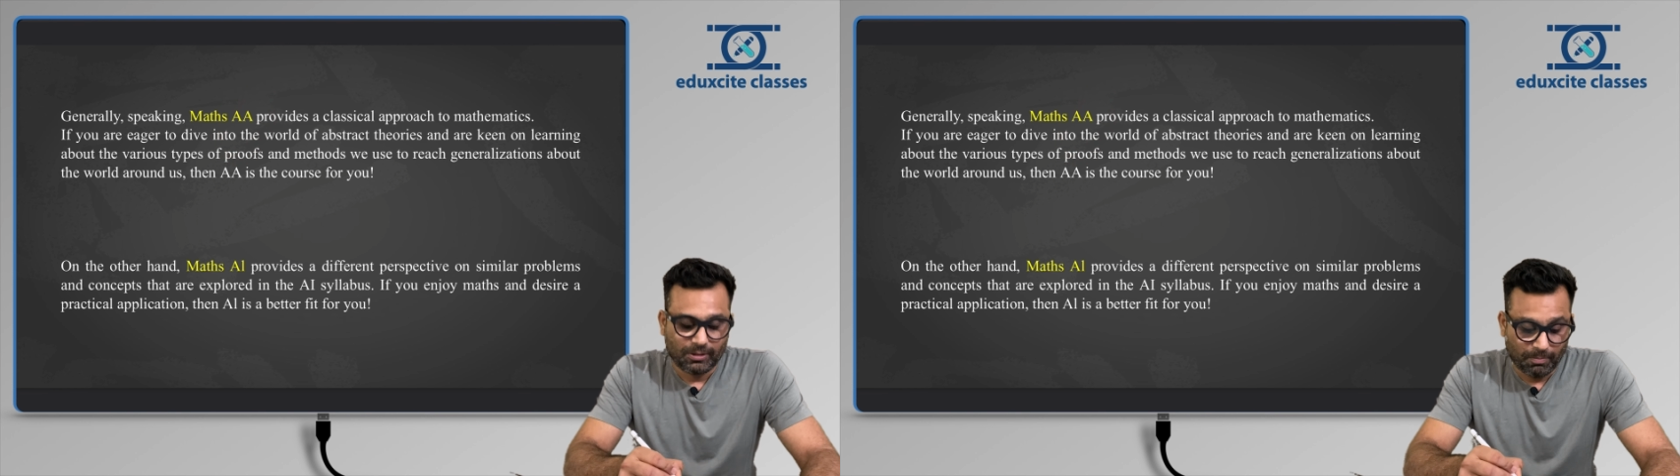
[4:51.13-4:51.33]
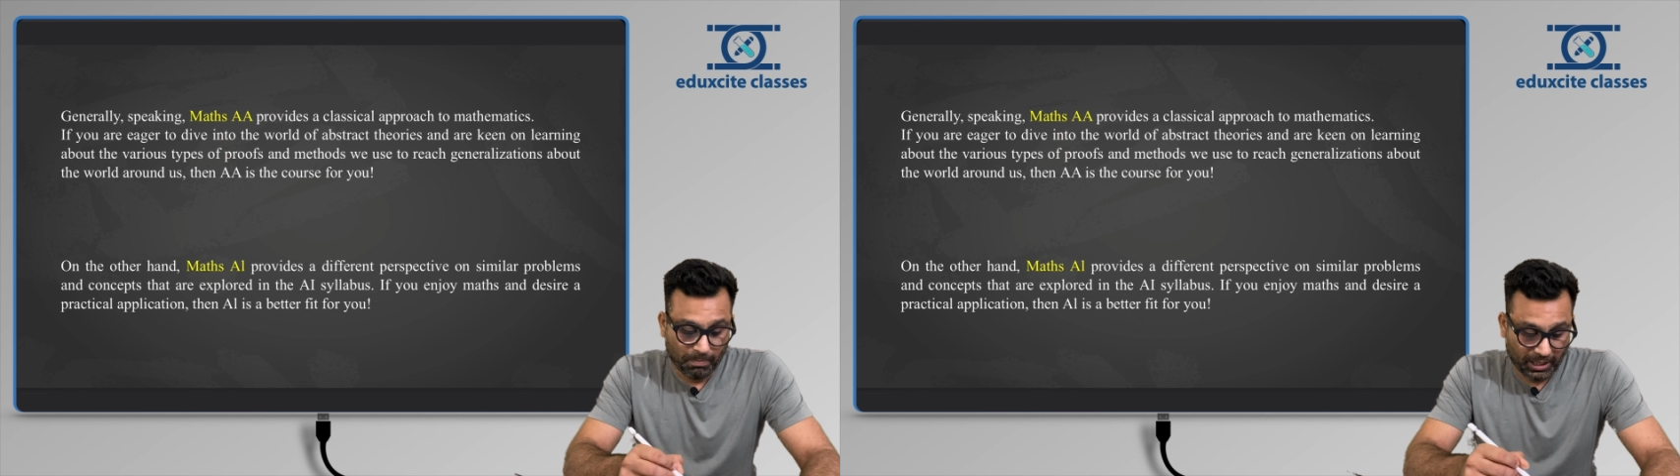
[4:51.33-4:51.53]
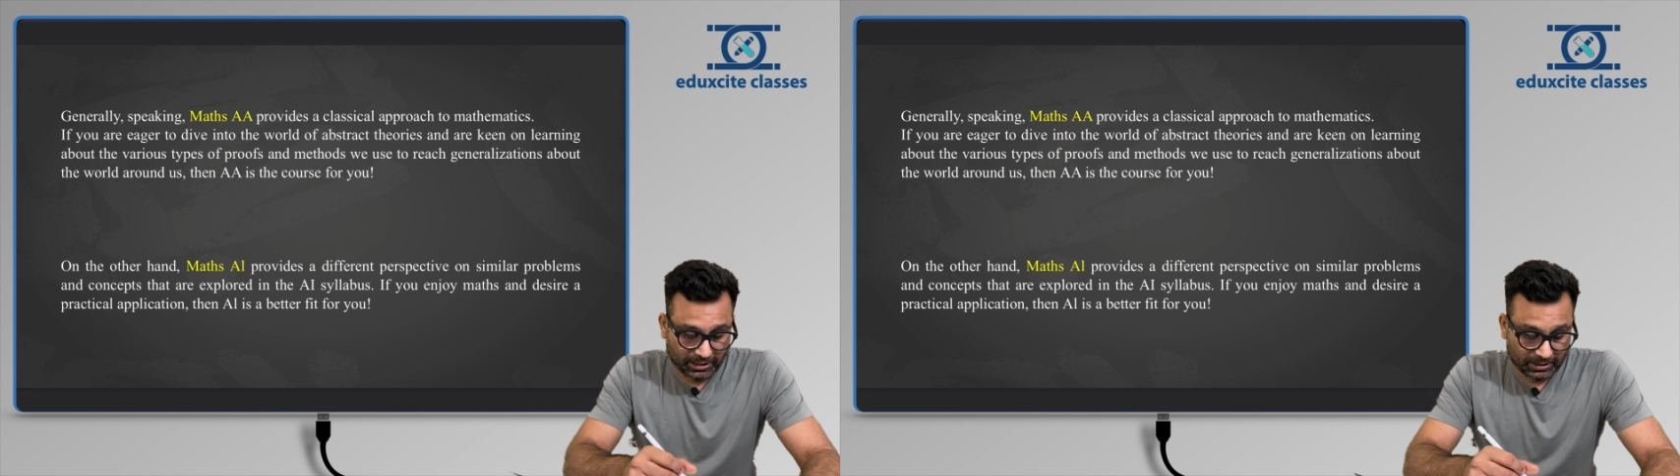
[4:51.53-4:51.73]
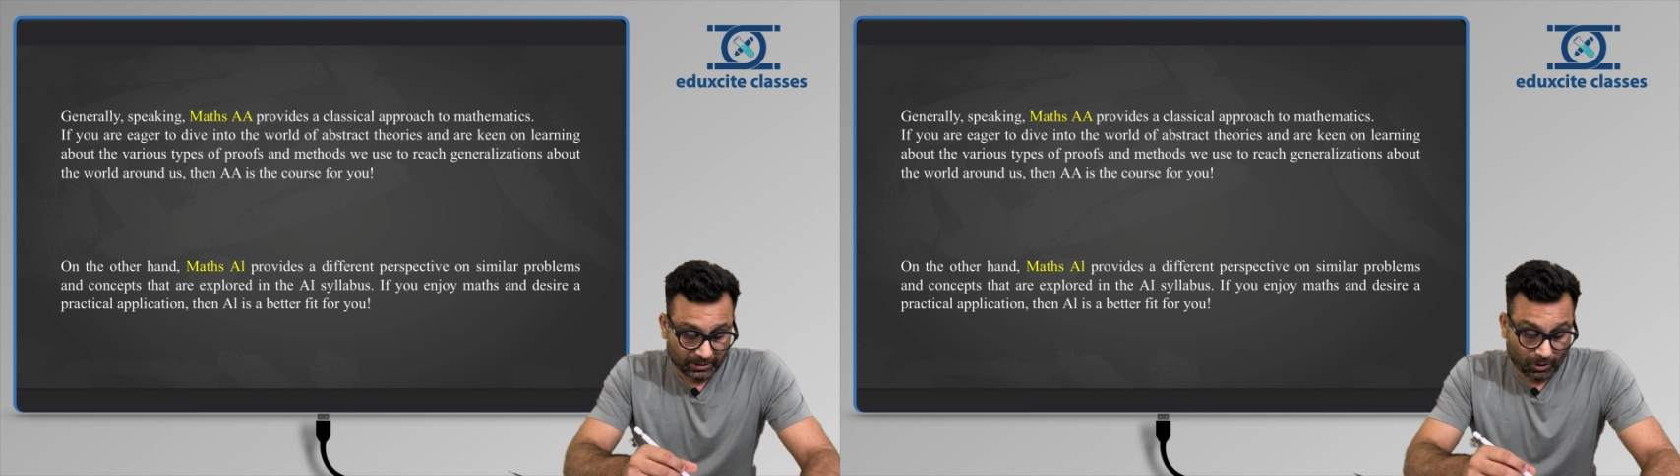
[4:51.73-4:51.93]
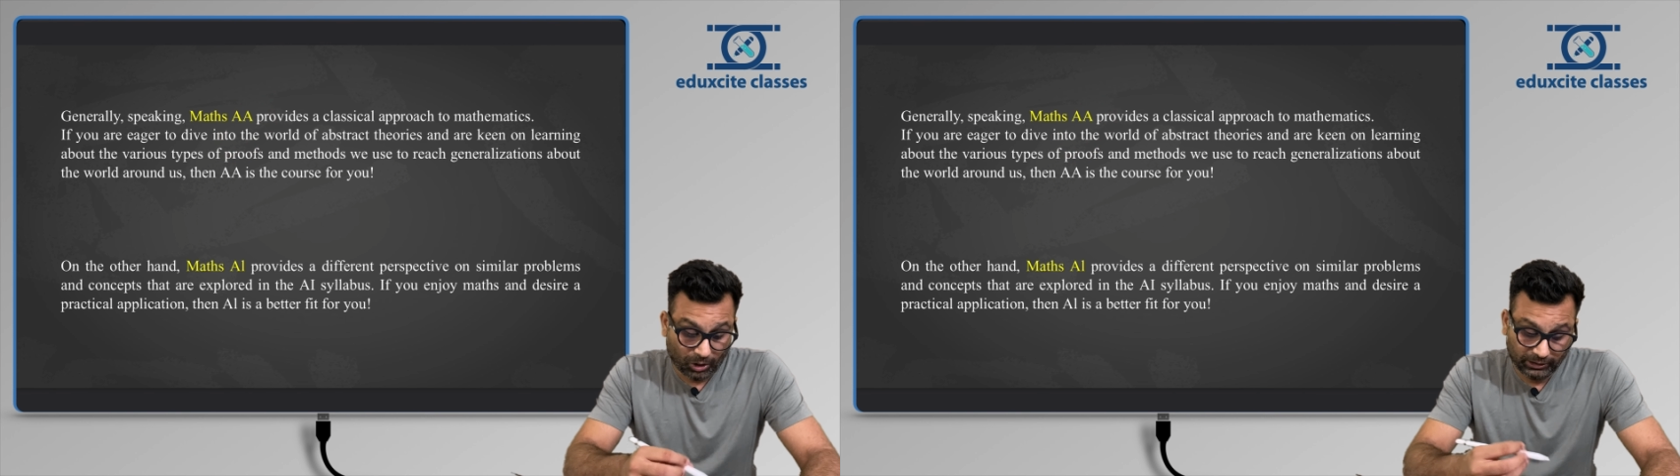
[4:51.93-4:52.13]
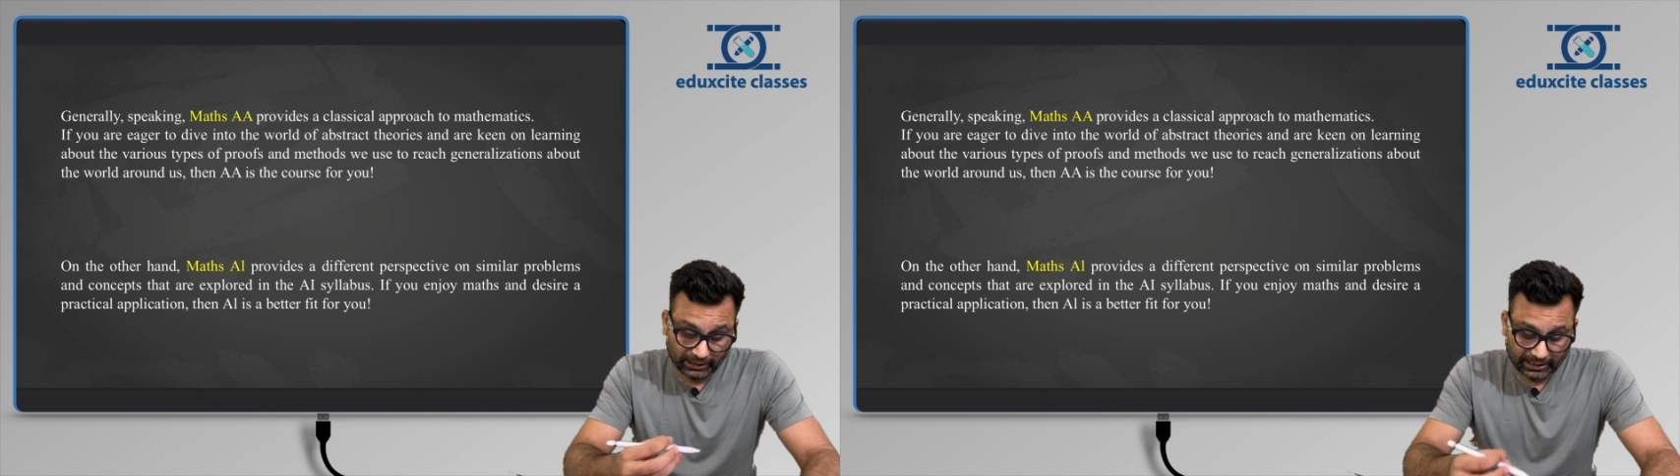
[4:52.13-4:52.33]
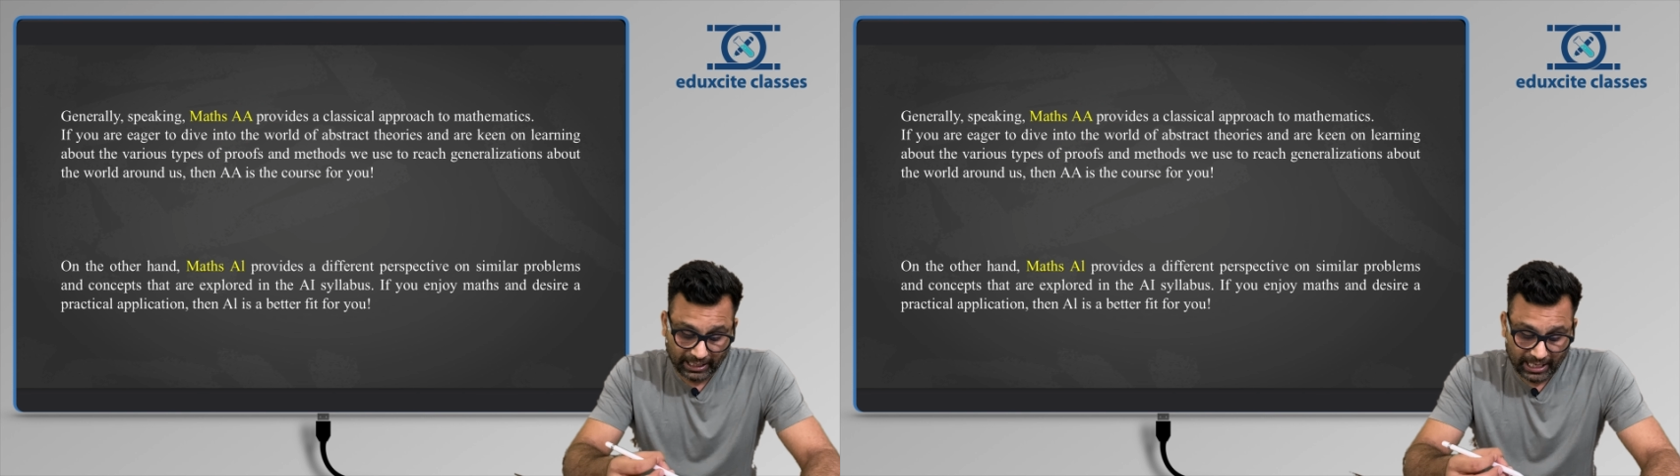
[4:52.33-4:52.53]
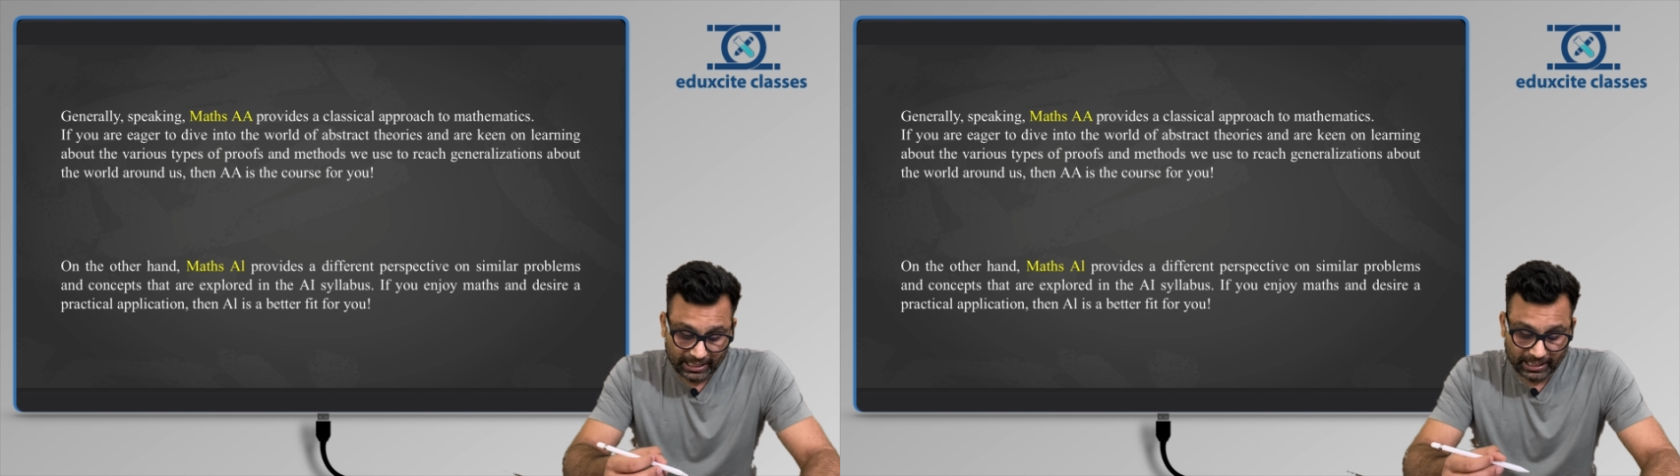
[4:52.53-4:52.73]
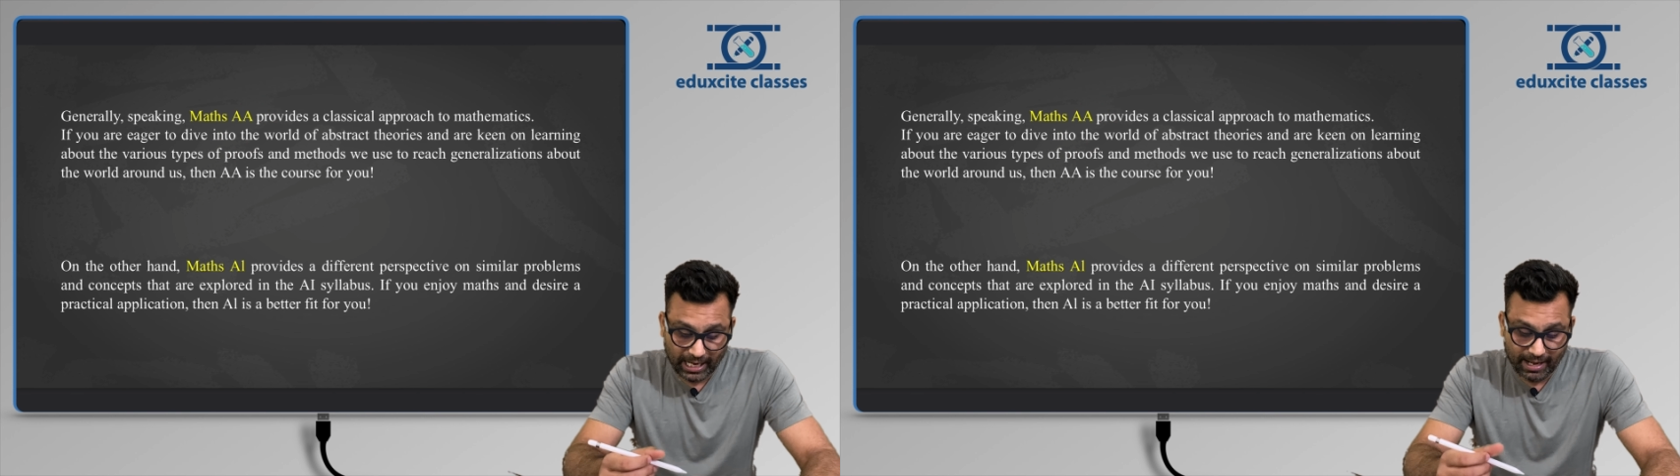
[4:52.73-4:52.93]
But on the other hand,